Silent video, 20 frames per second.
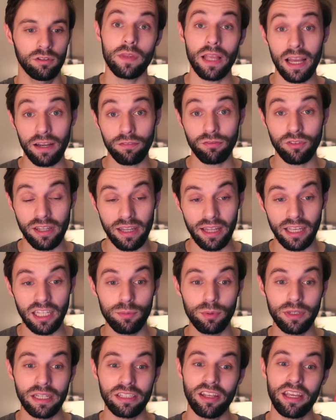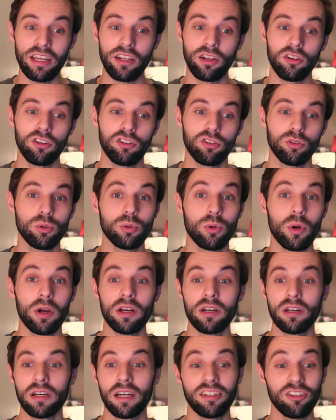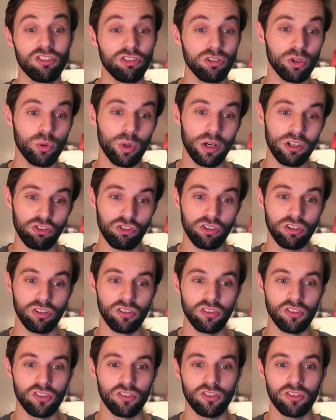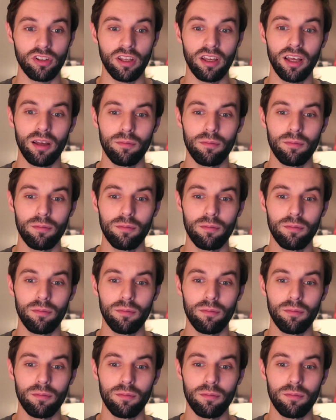After that, you will get taken on to additional questions.